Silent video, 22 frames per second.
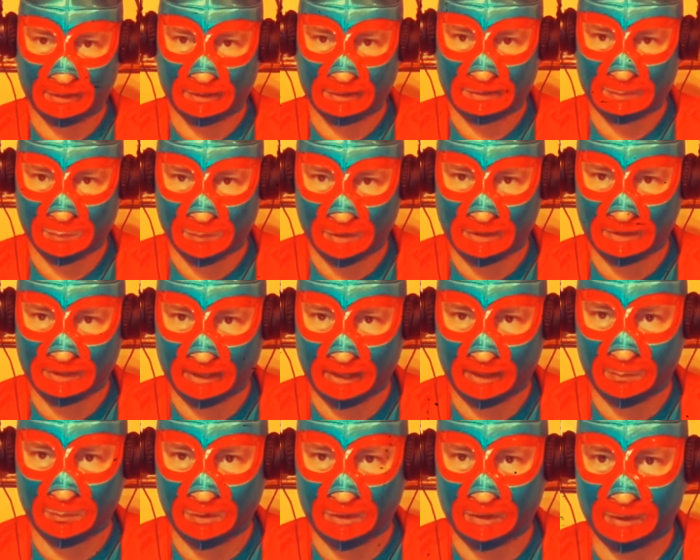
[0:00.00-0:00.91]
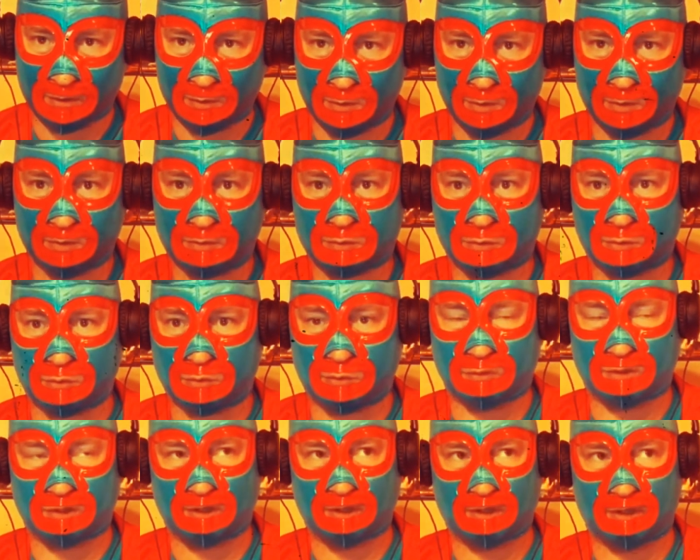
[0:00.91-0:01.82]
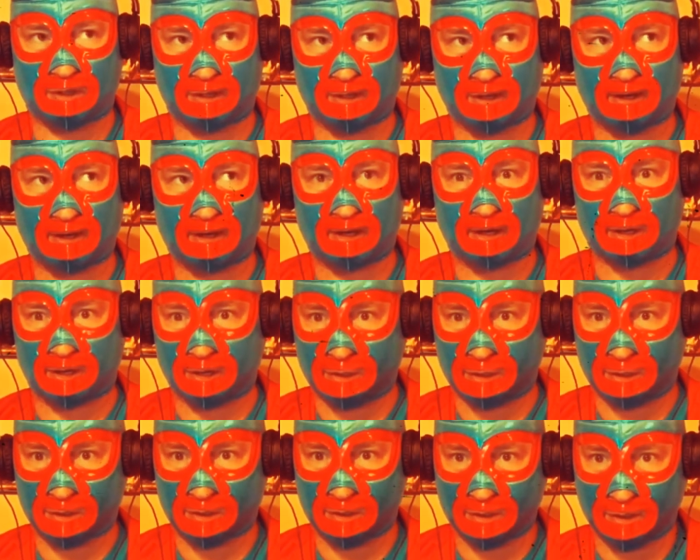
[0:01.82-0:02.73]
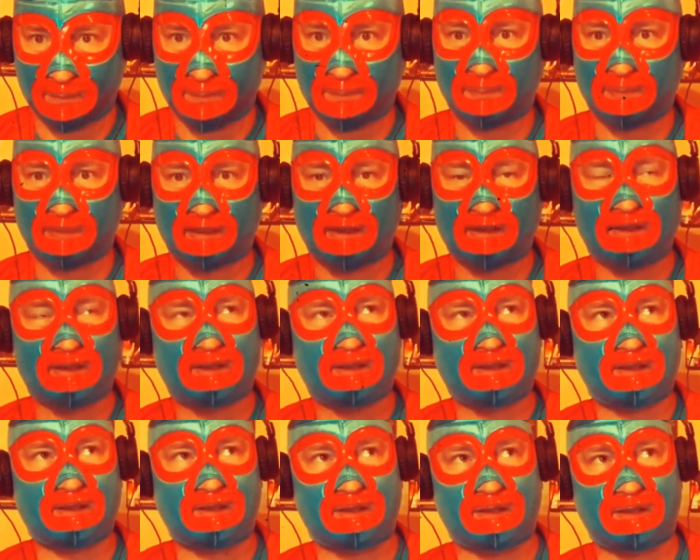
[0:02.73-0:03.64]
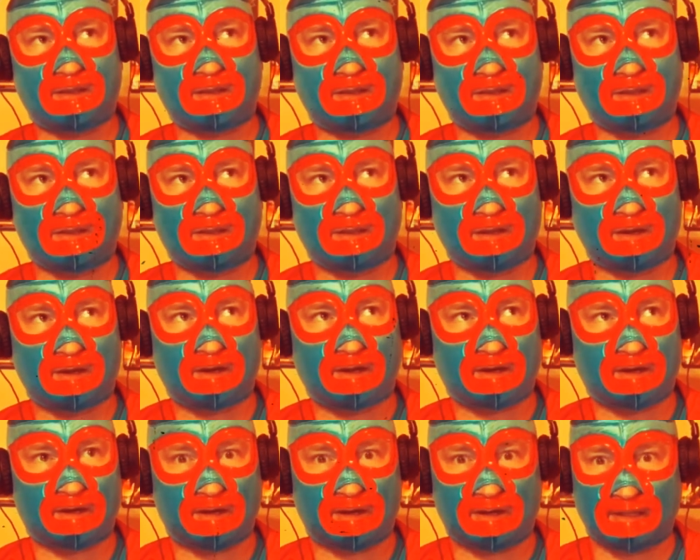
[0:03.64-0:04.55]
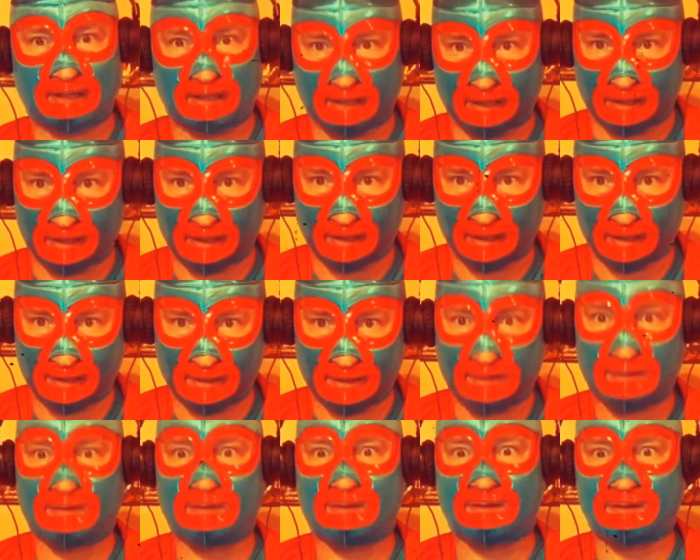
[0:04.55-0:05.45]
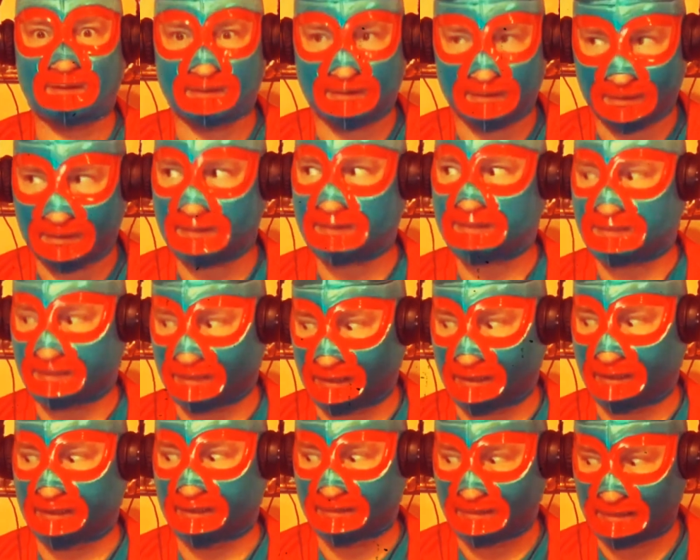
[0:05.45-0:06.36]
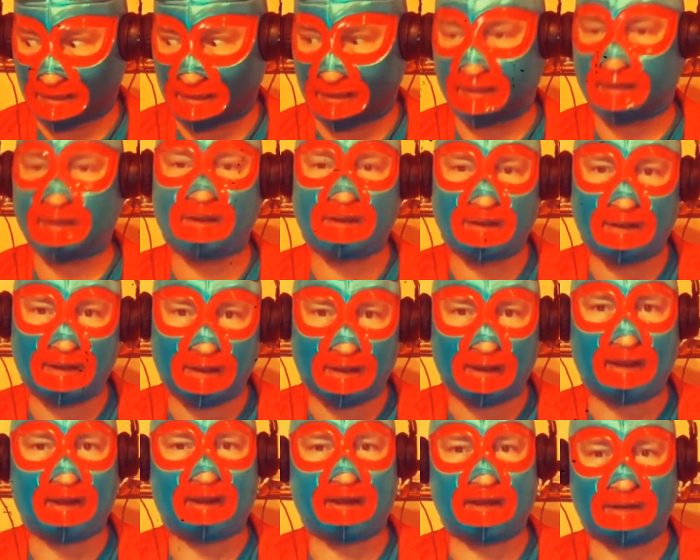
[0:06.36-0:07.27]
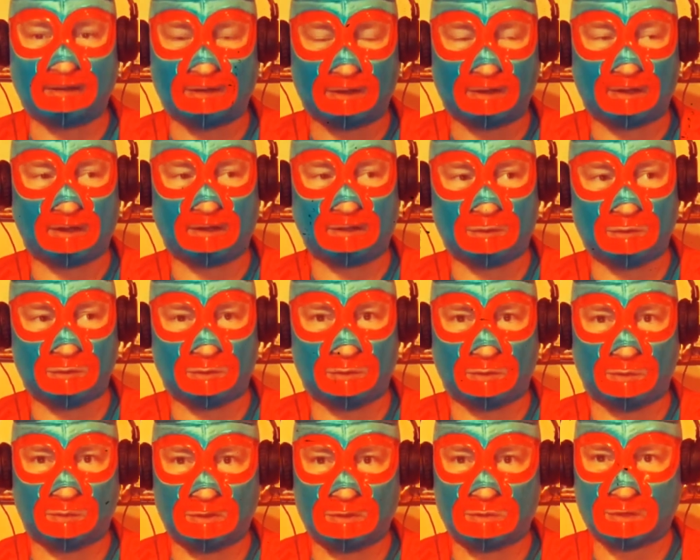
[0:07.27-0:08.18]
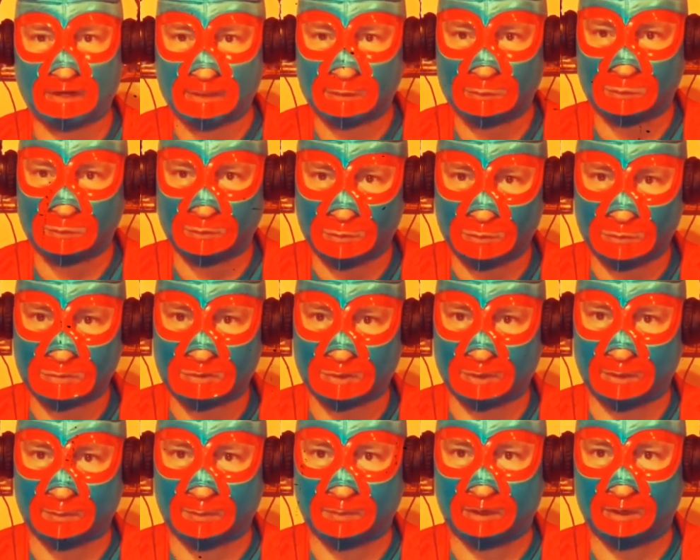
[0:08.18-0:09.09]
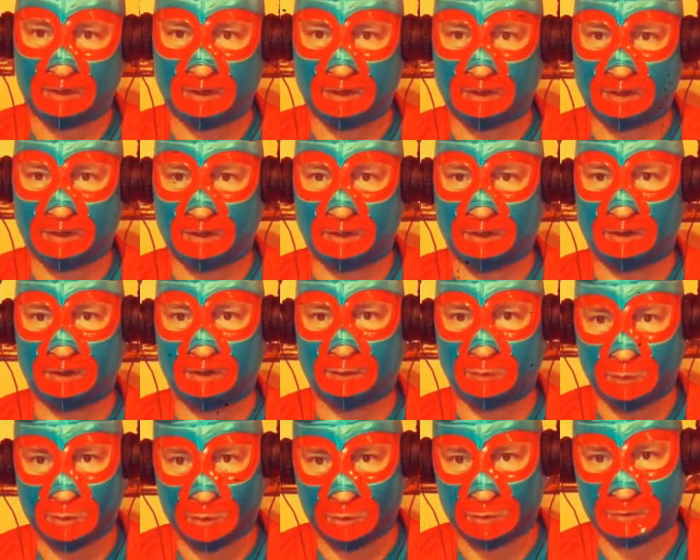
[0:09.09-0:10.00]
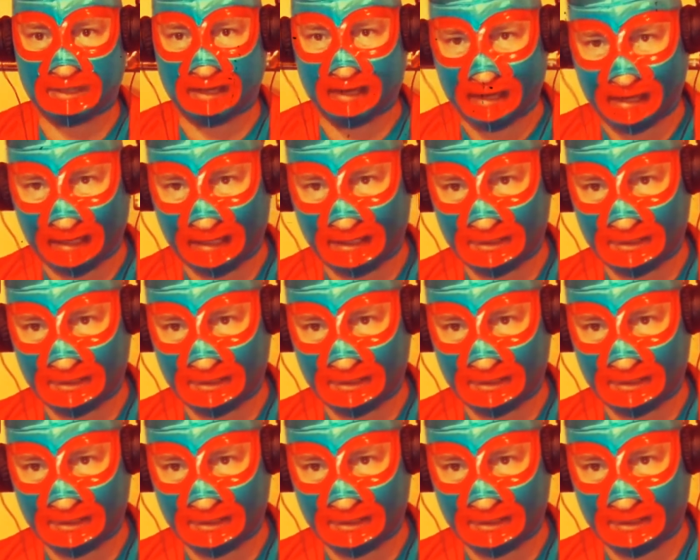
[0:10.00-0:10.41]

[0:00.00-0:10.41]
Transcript: one time we go to the London in the England. See. And, we try to use some the local talents